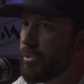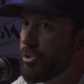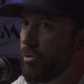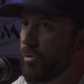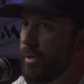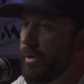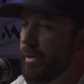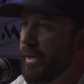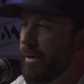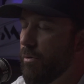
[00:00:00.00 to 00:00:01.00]
So
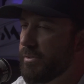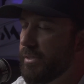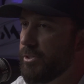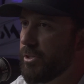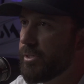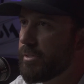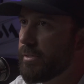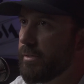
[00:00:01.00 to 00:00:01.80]
it wasn't just,